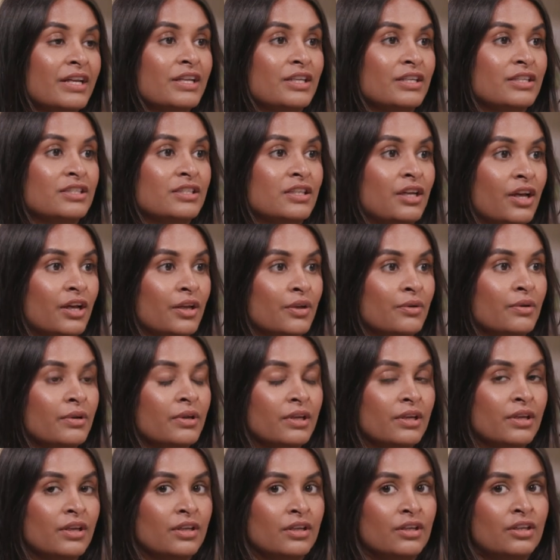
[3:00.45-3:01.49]
Yeah. So,
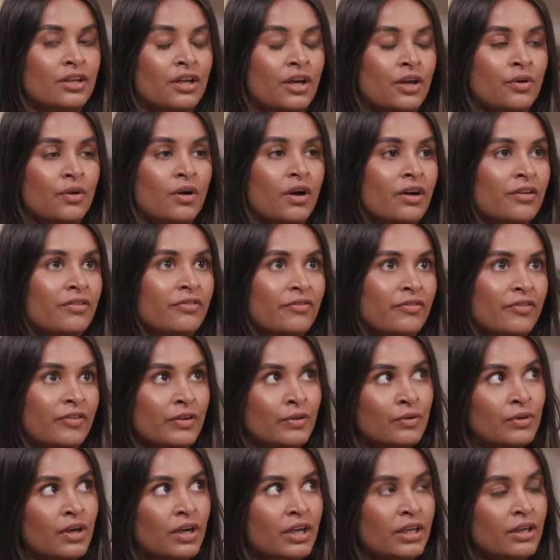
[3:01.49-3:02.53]
I
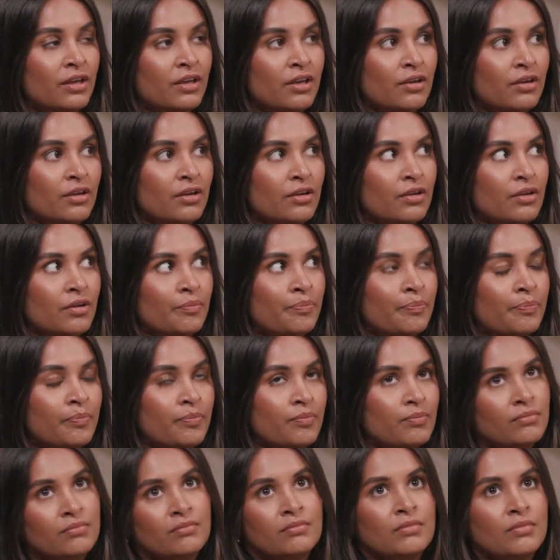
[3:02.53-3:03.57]
feel like
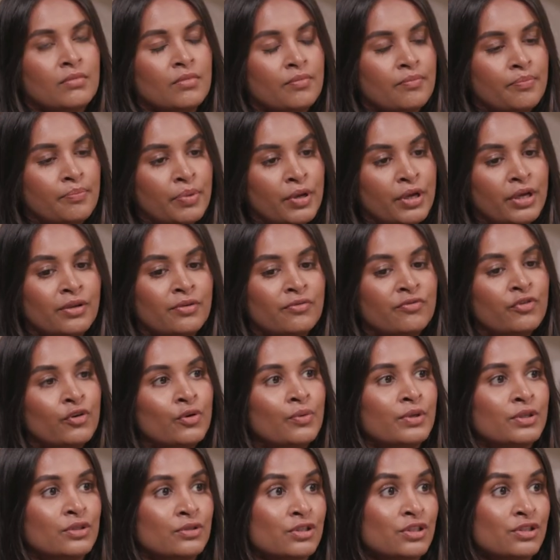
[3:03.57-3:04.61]
putting
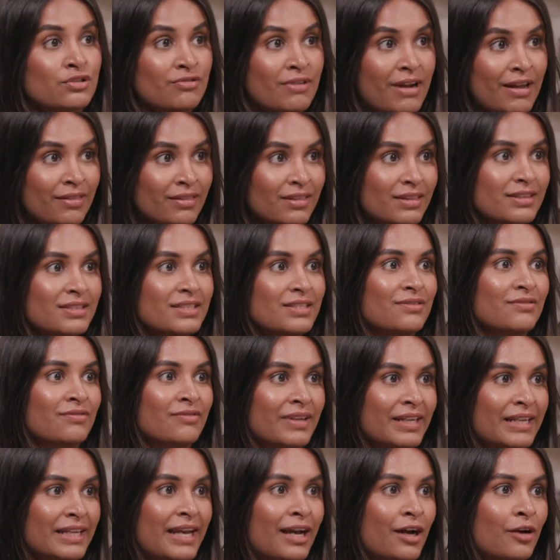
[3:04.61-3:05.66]
forward your strengths
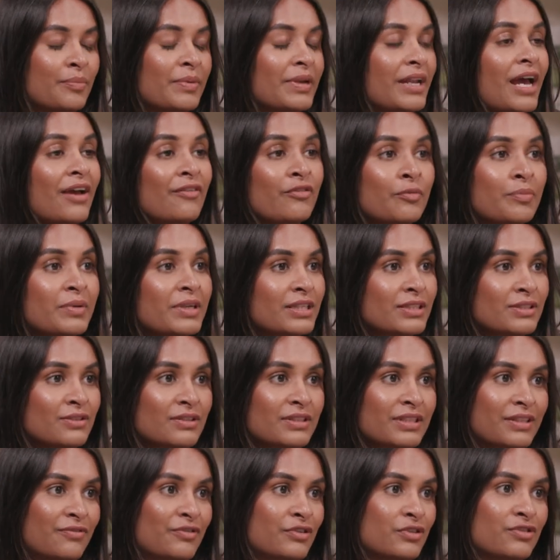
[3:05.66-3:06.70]
really help, and everybody's got
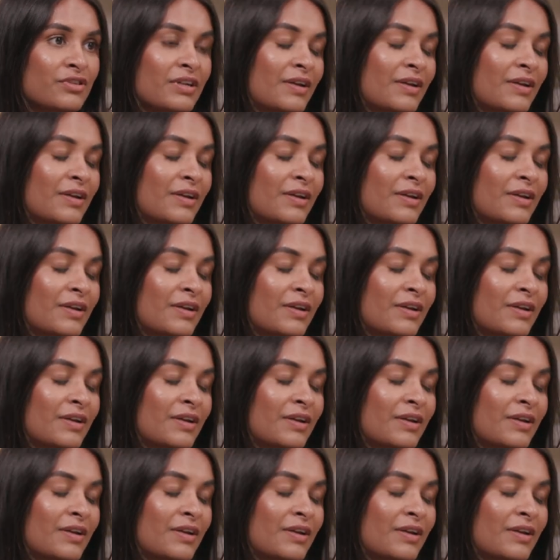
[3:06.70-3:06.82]
different